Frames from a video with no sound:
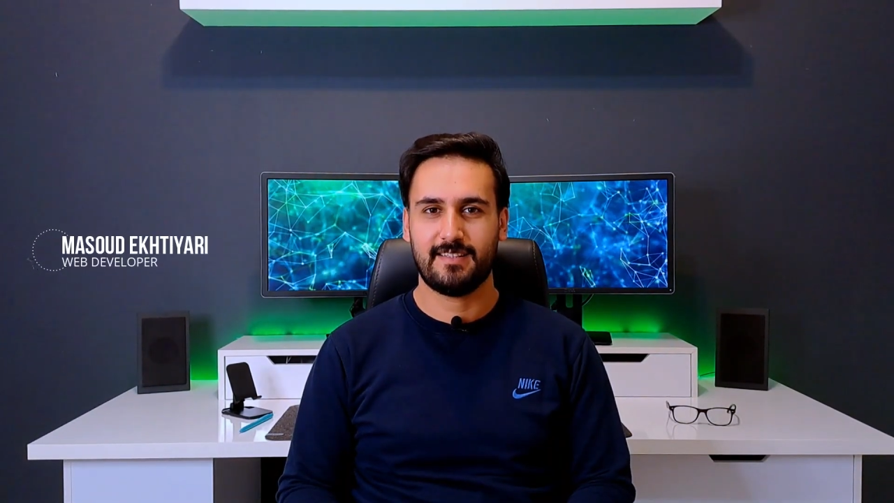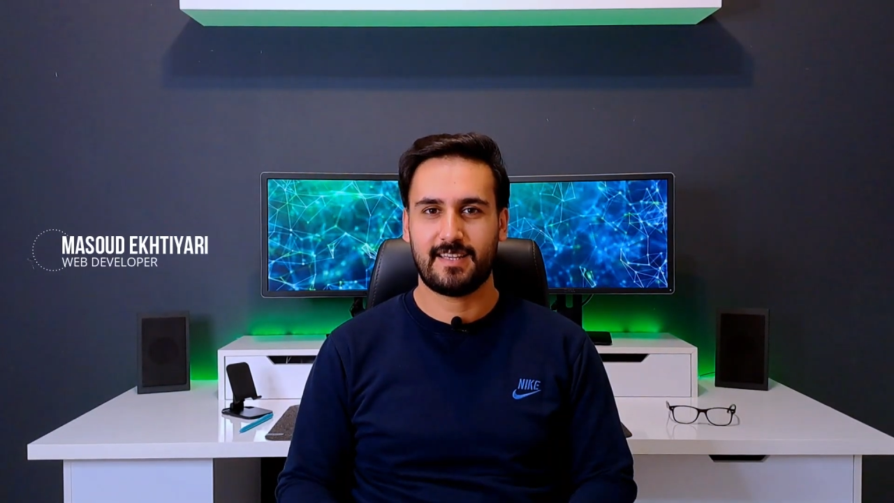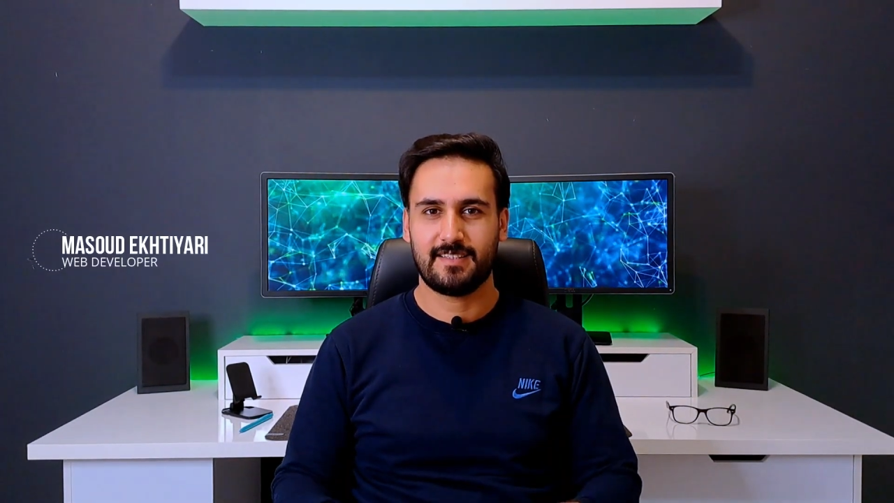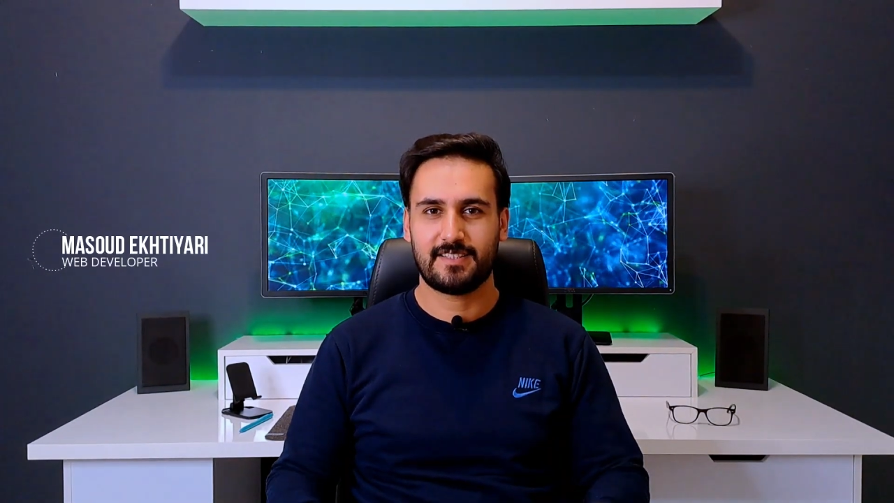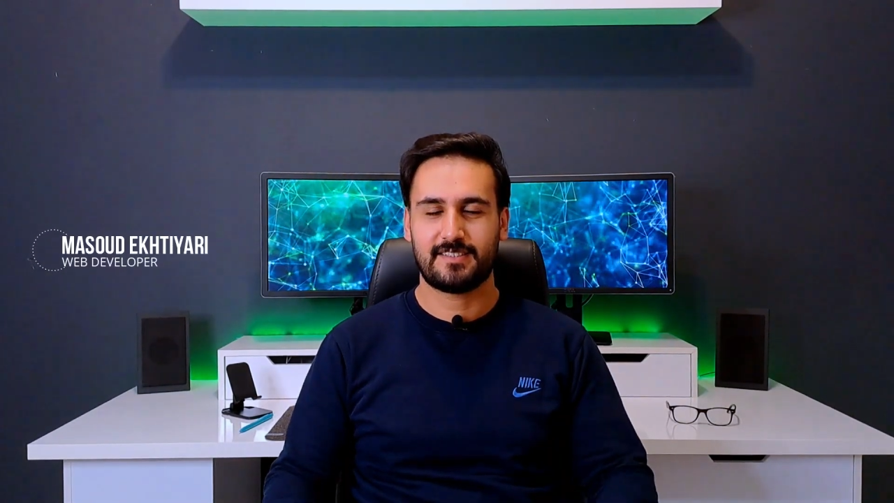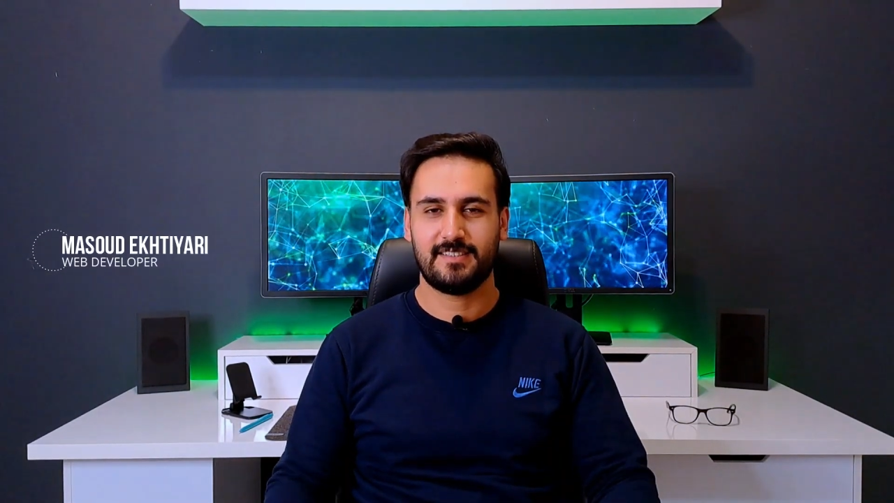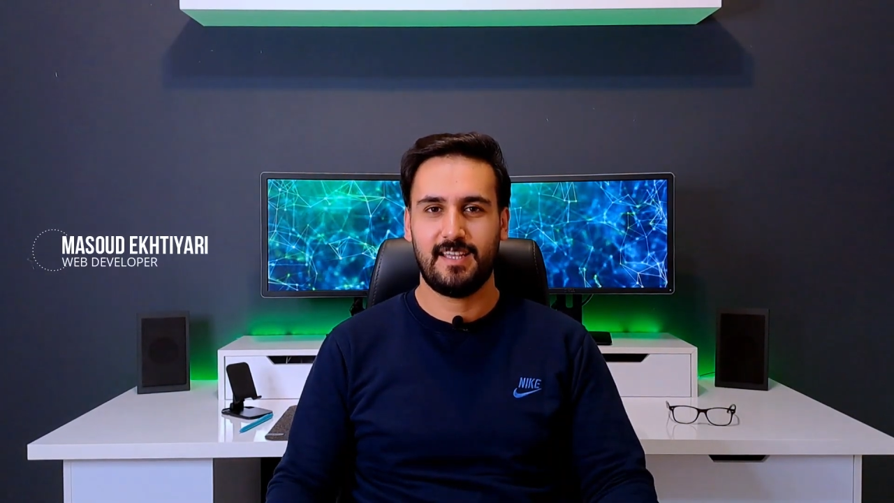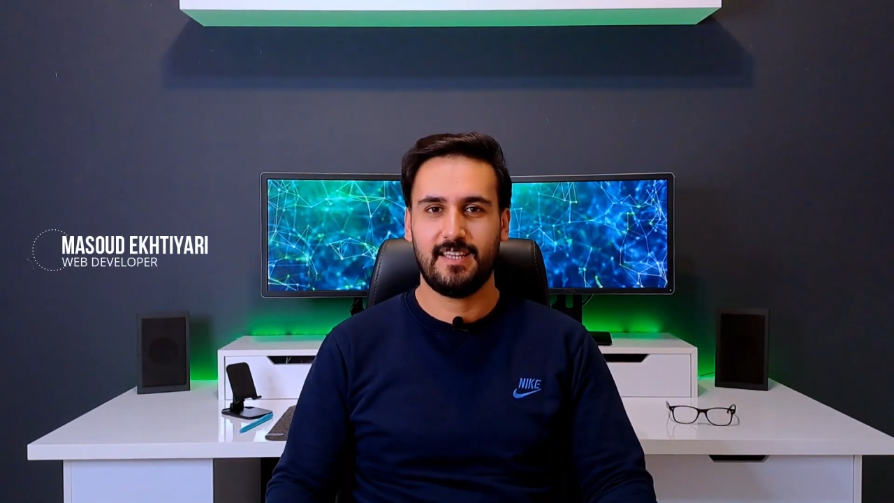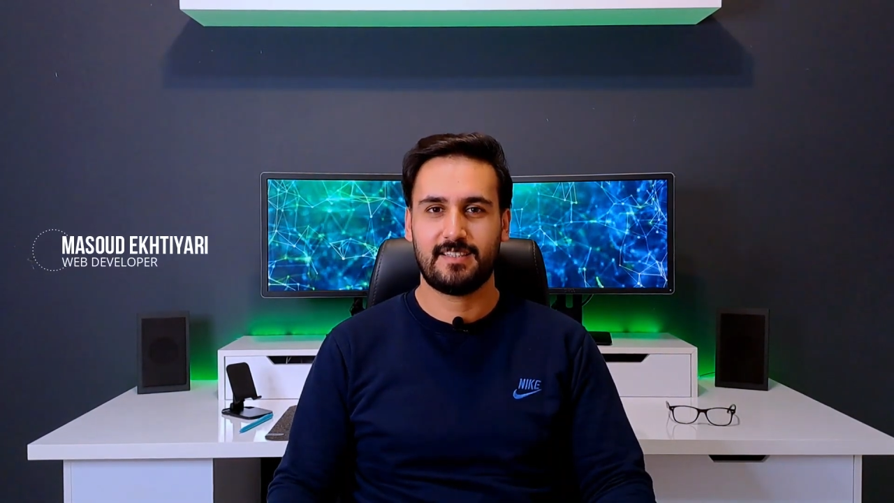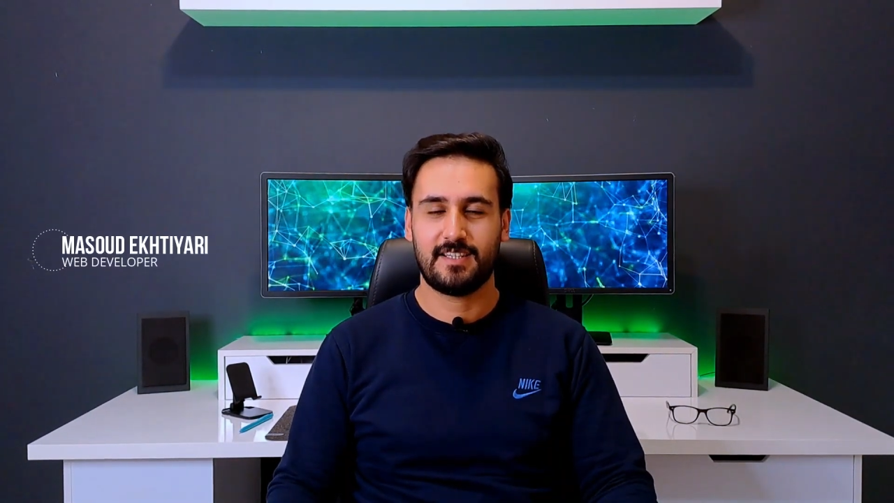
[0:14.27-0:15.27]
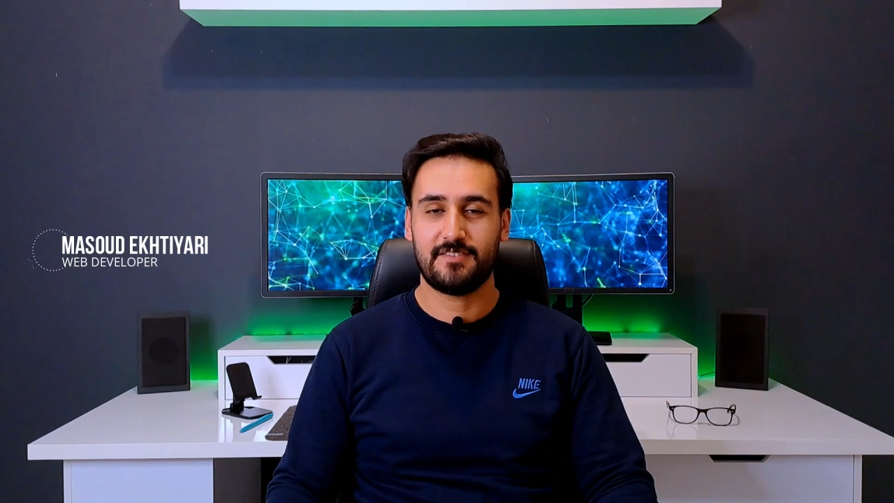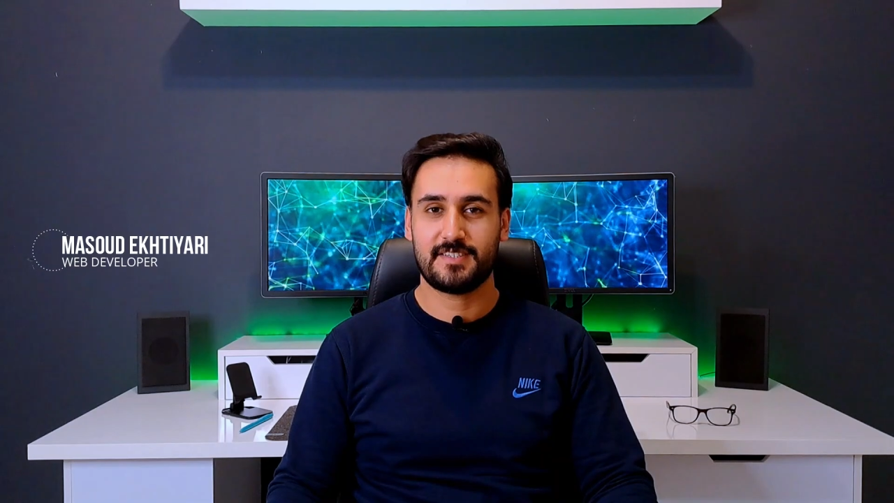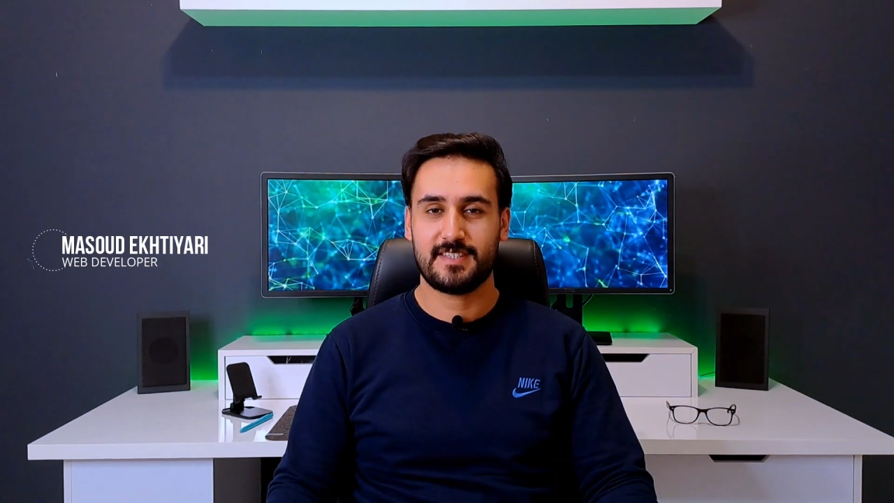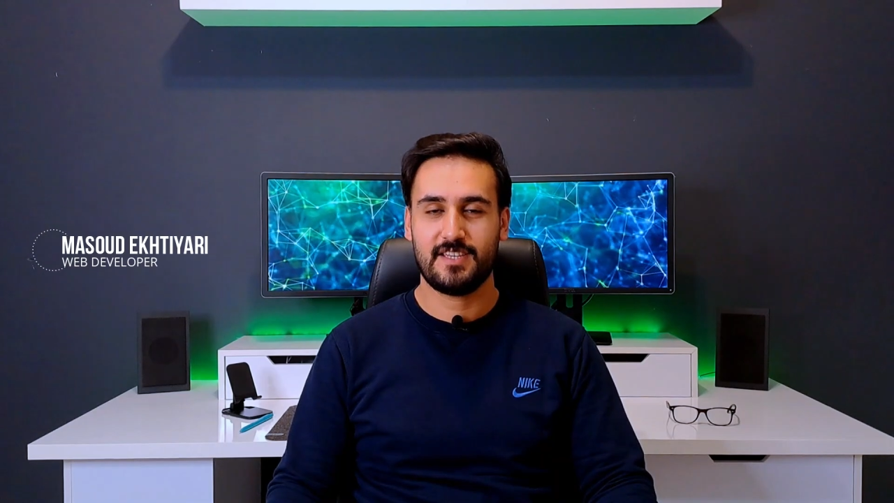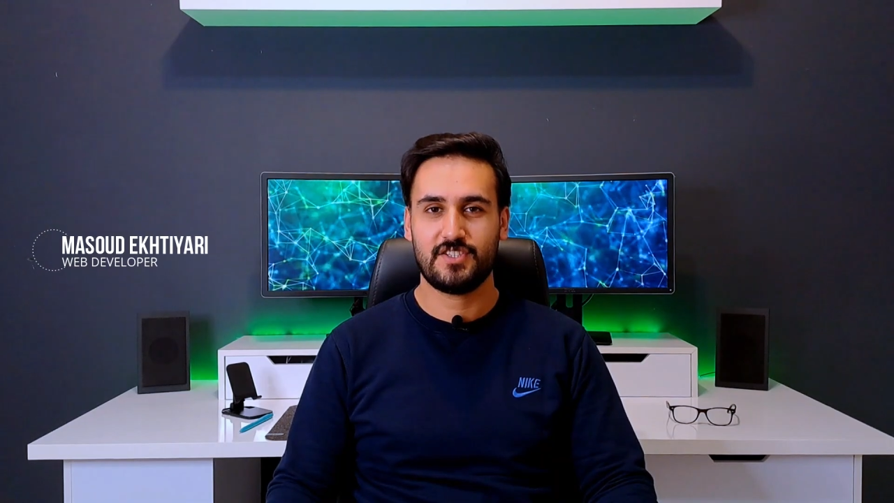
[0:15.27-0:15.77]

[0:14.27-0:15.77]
create conversational